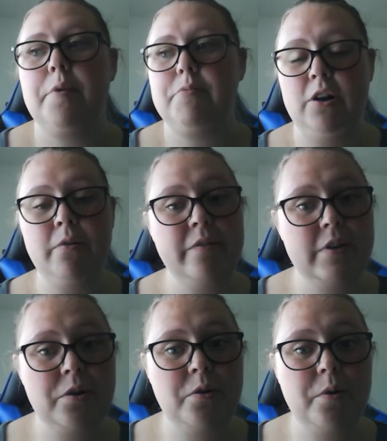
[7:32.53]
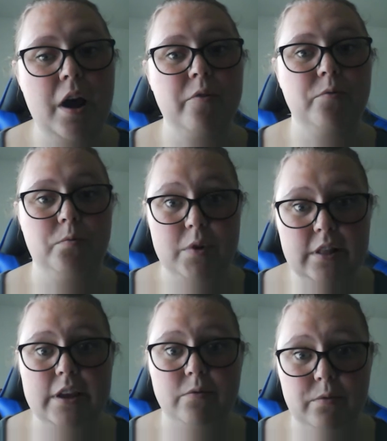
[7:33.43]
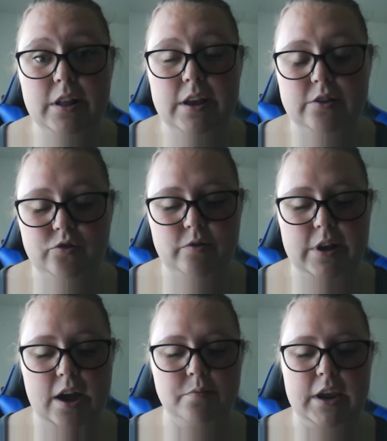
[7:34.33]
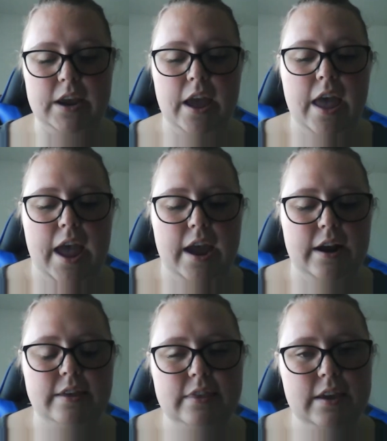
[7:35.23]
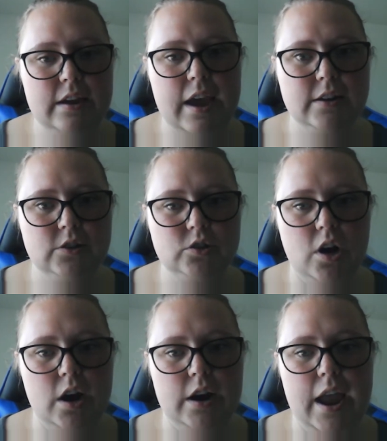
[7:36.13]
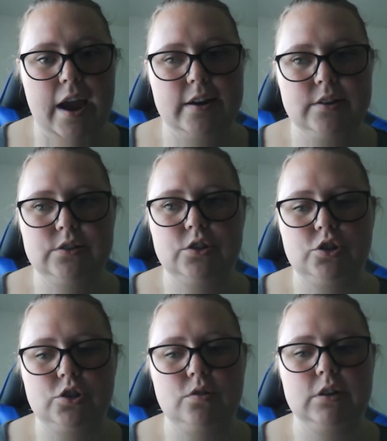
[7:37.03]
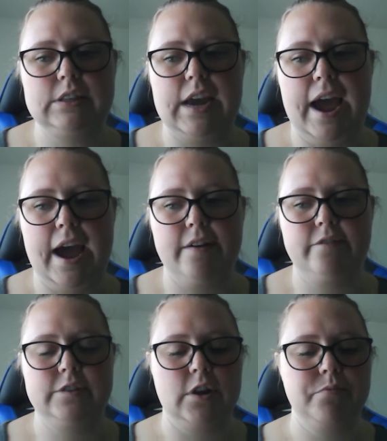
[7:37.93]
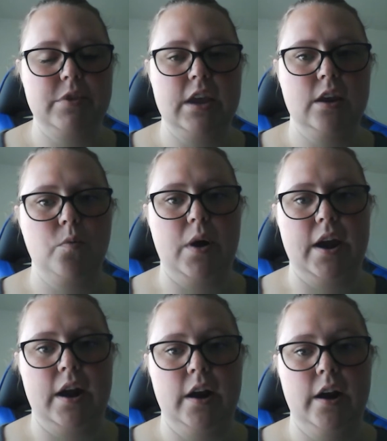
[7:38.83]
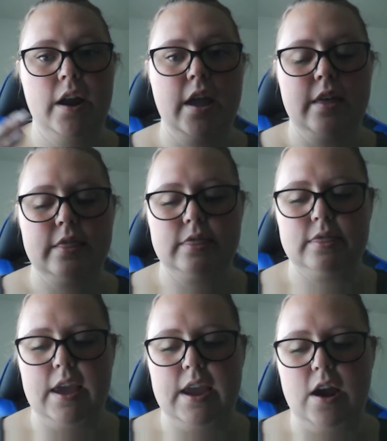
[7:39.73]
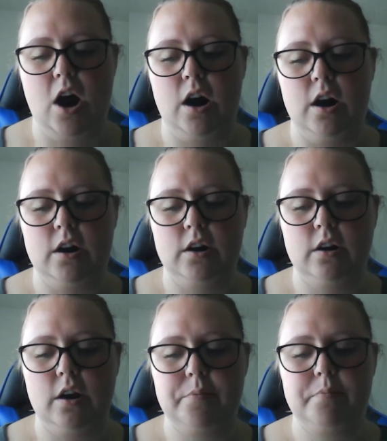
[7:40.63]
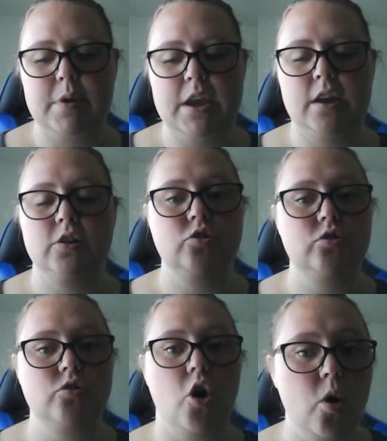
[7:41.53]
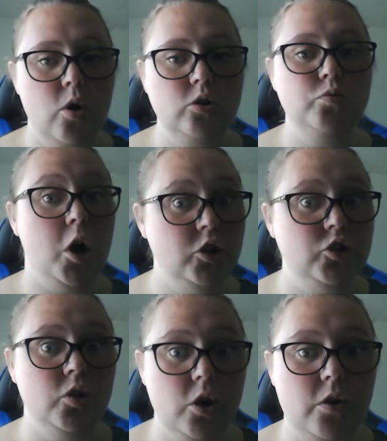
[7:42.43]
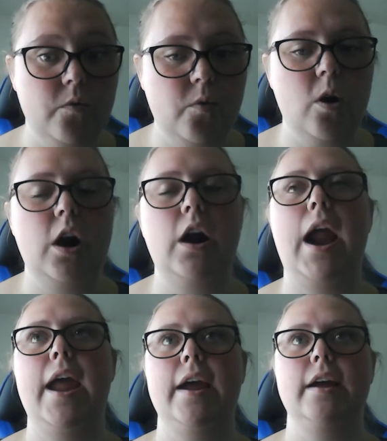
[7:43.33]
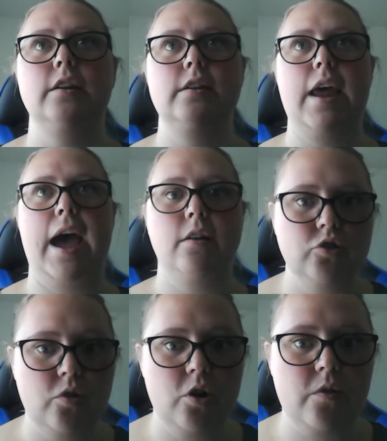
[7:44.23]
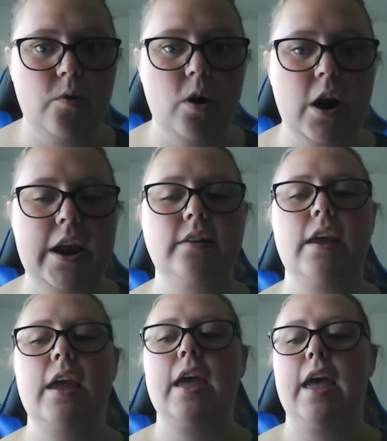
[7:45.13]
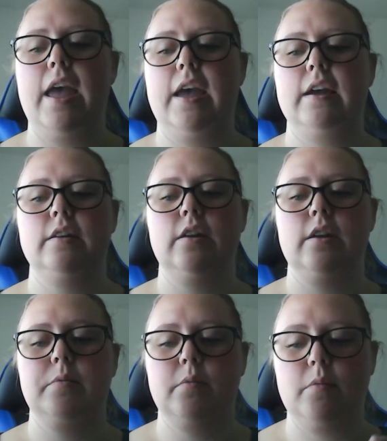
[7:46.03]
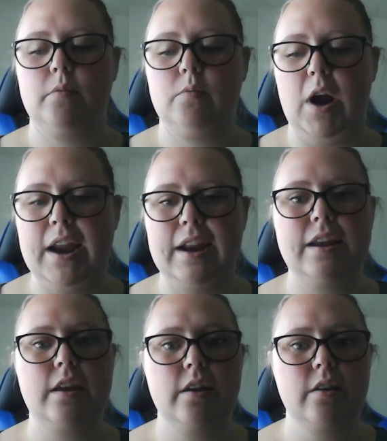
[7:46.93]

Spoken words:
Peer review really, really, truly helped me. And I think as long as the students have something where they are being told what to look for and how to look for it, and writing